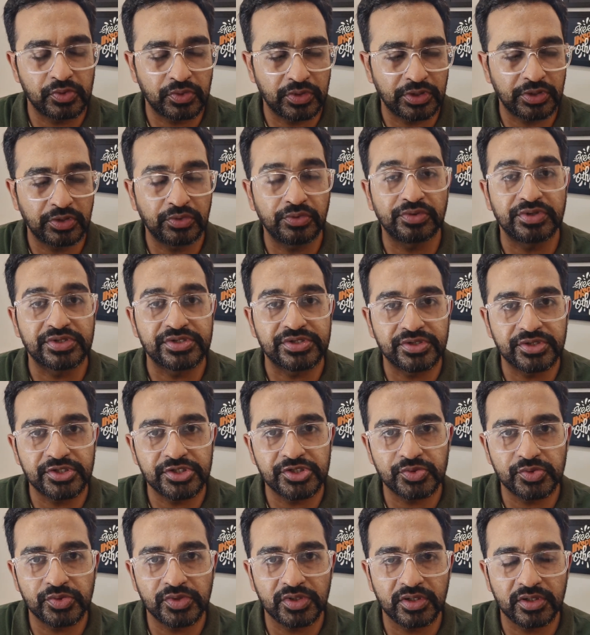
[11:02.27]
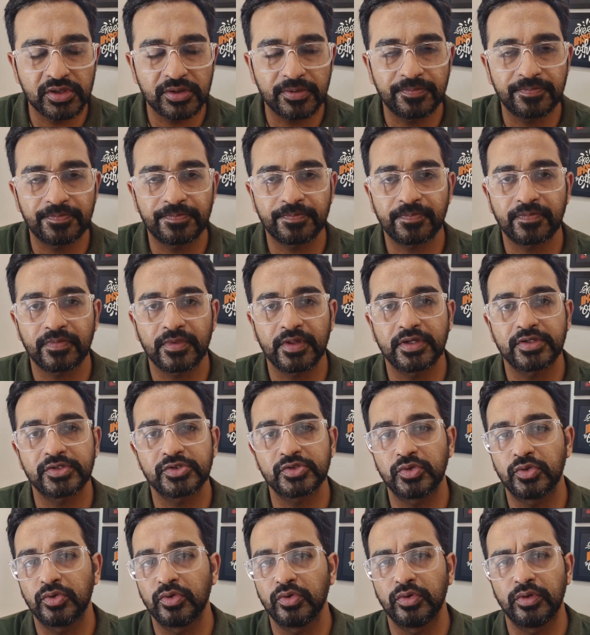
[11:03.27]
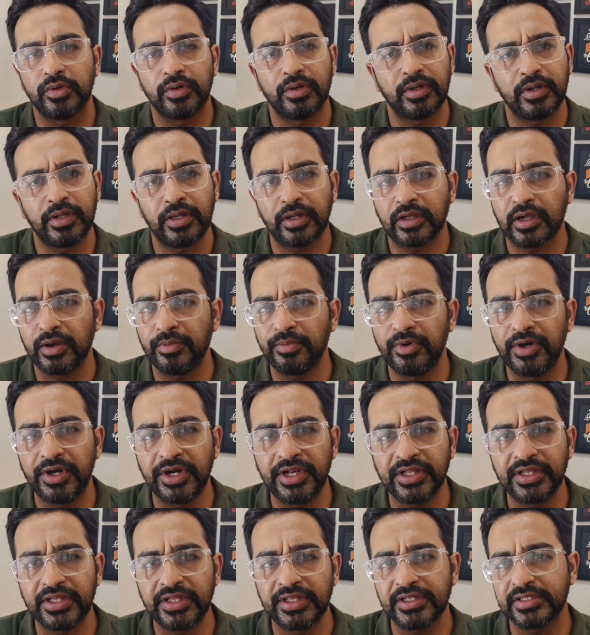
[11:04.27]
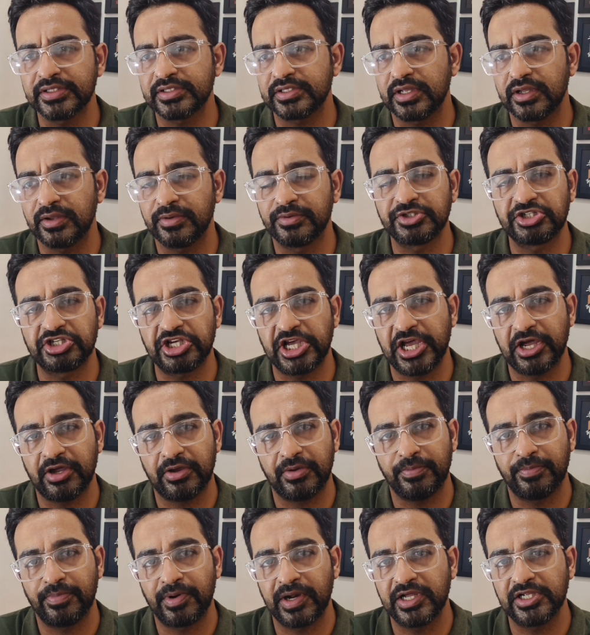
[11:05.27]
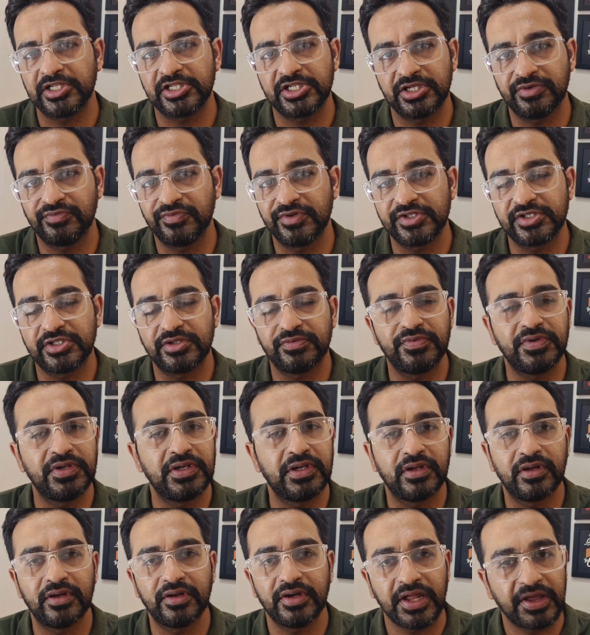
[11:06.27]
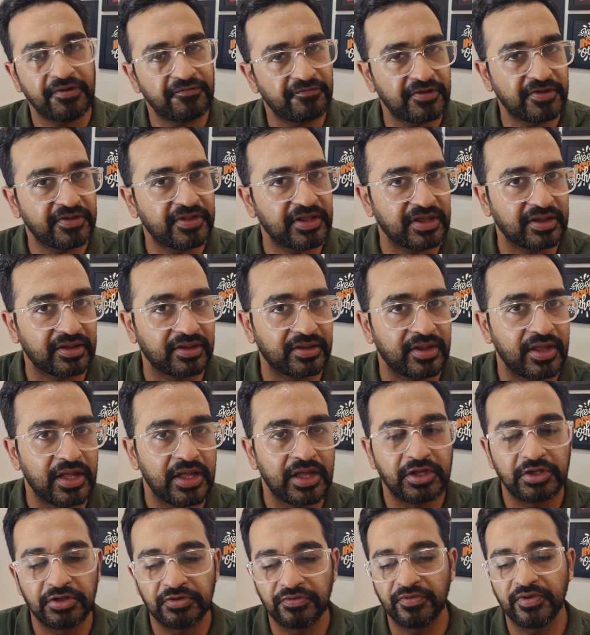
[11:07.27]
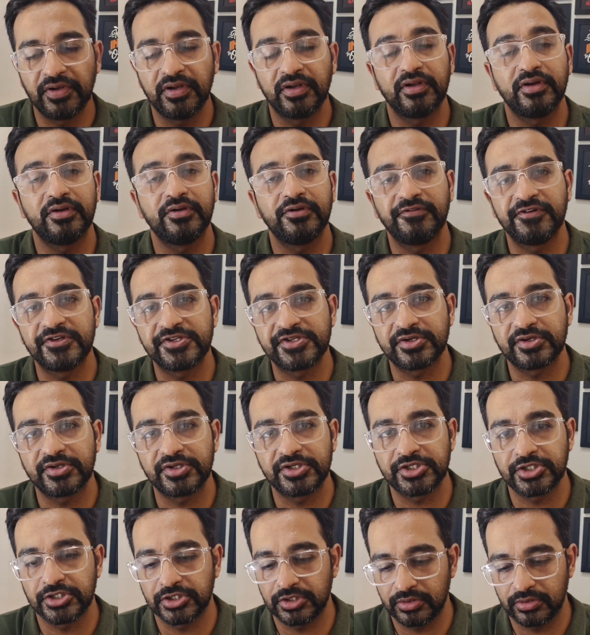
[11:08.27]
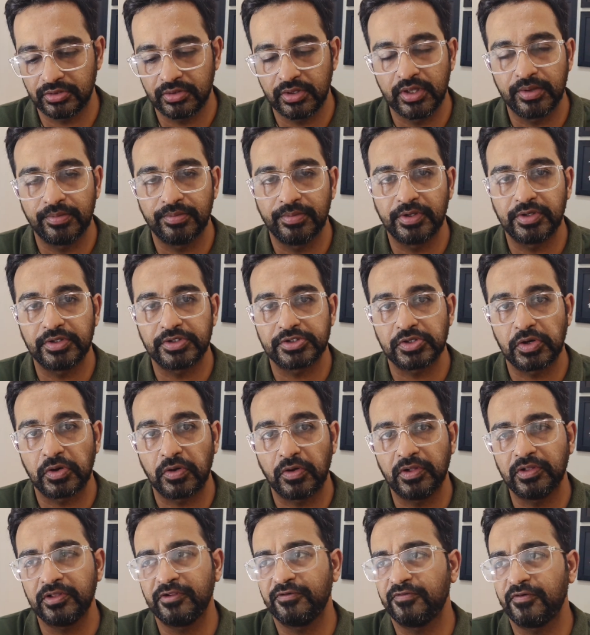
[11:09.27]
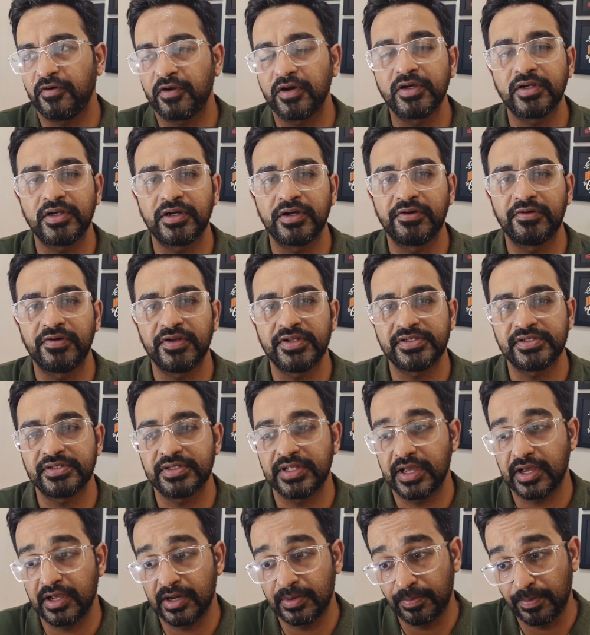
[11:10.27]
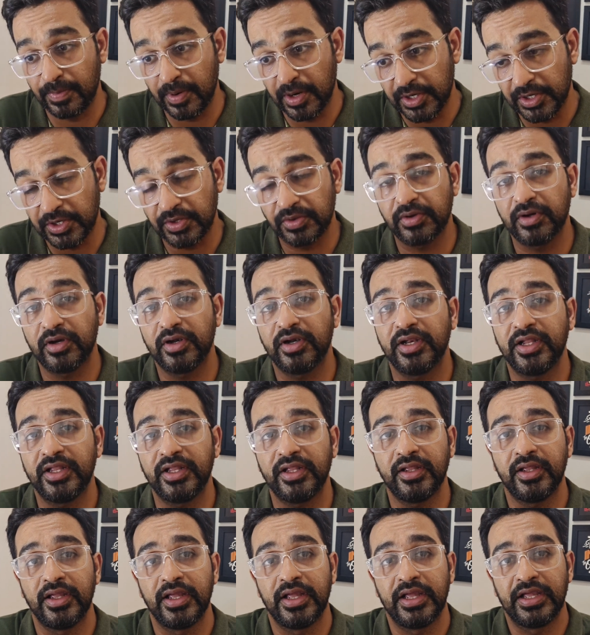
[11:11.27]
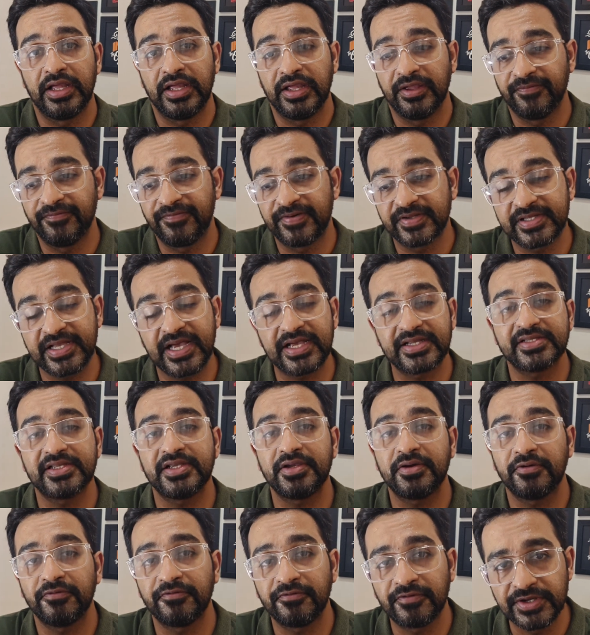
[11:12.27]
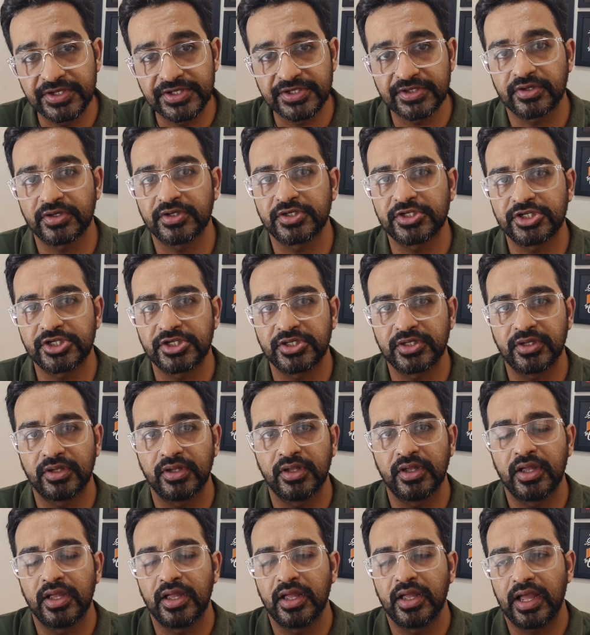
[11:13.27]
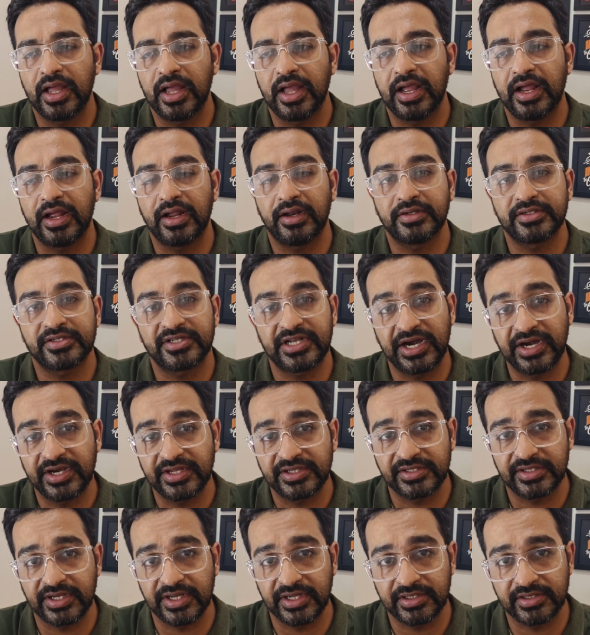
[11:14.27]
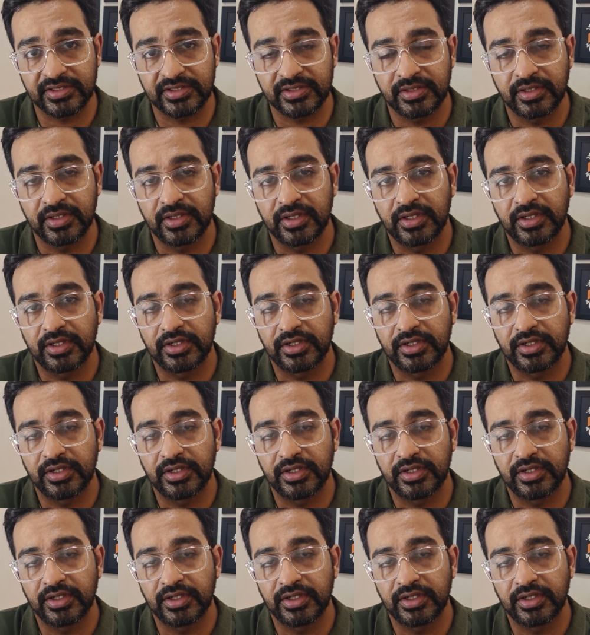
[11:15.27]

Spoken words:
You can do research work. So community is a jack branch in which they will learn everything. You will learn research, because all the foreign countries, they are particularly emphasizing on research and statistics.